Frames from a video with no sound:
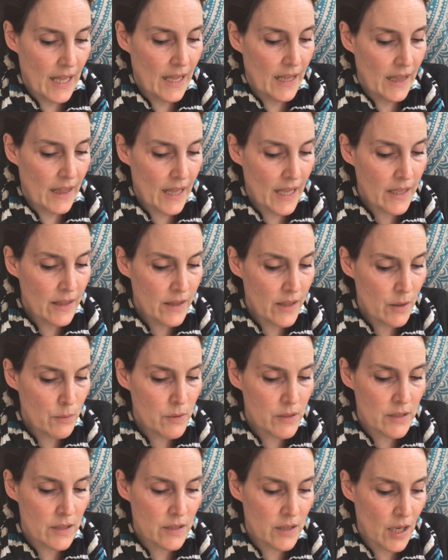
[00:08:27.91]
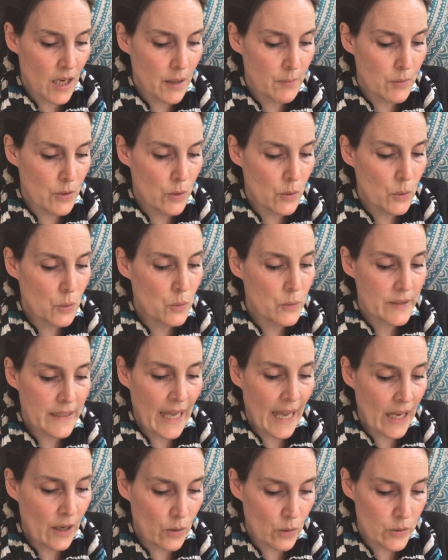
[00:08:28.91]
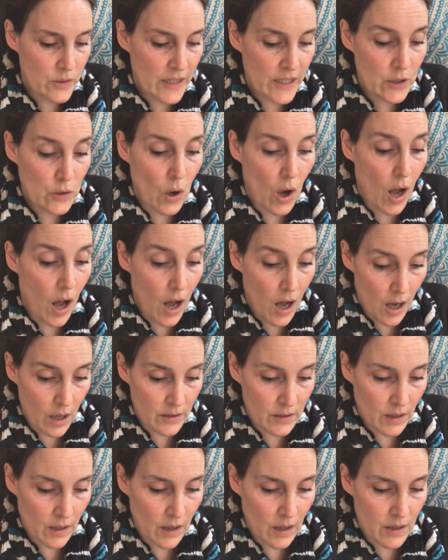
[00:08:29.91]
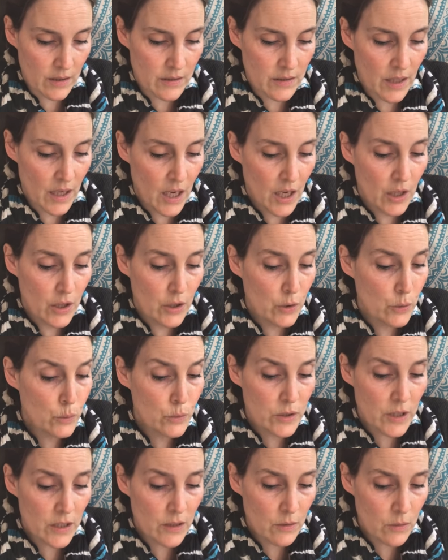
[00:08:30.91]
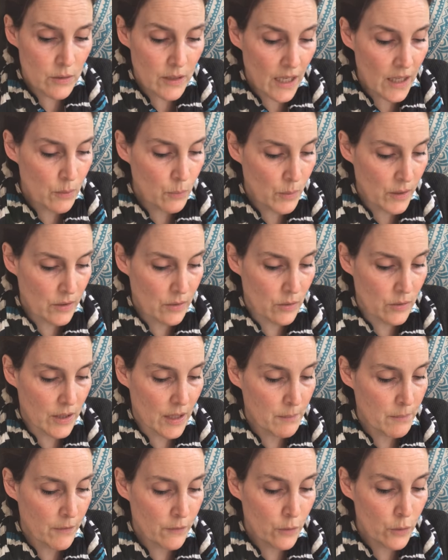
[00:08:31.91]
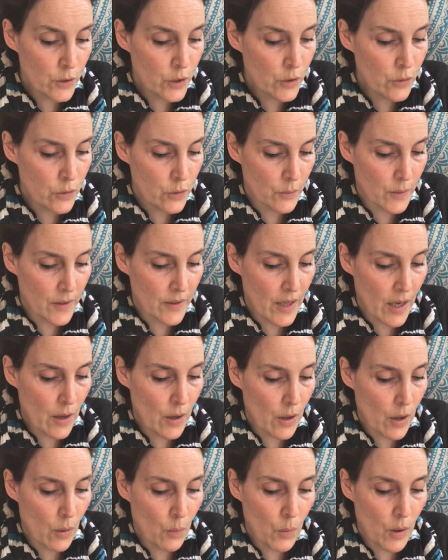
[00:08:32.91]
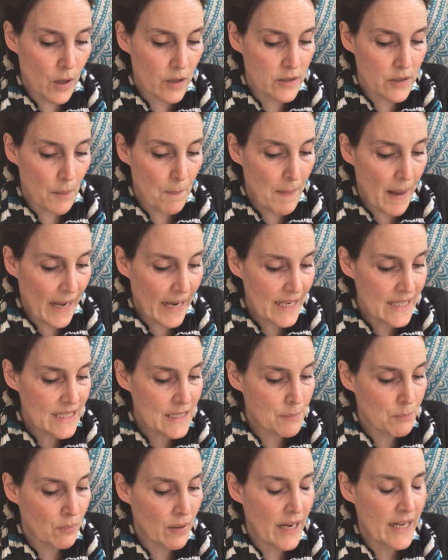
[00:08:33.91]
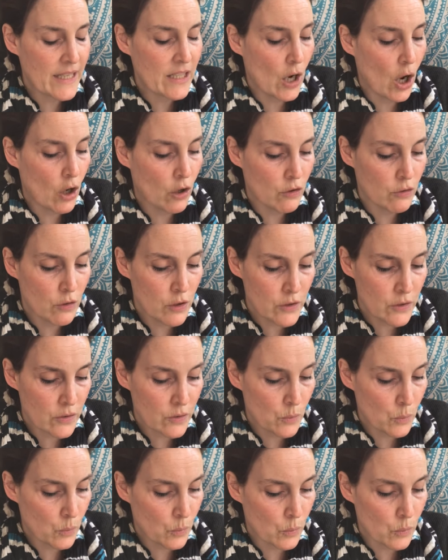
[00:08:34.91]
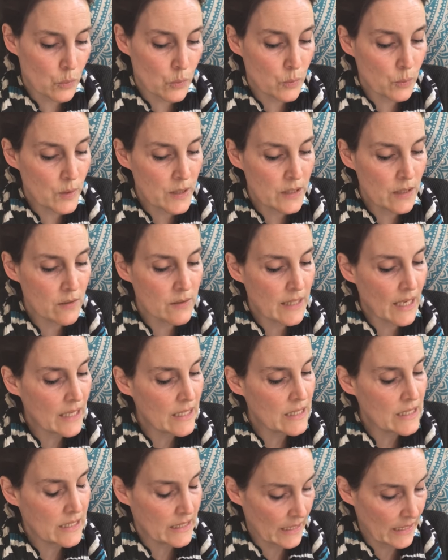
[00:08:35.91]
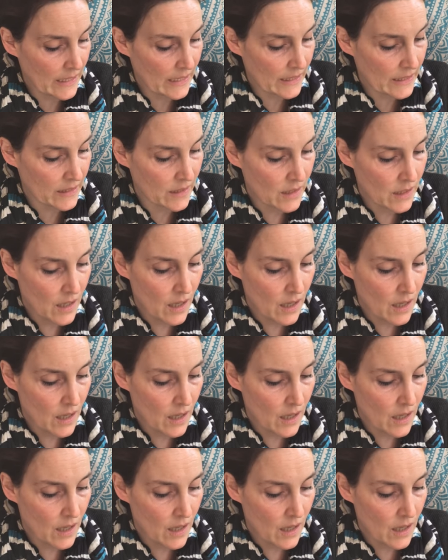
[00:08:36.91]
Then there was the time you caused chaos in your art class. You jiggled and wiggled, and before you knew it, there was paint sprayed across the walls, windows and ceiling.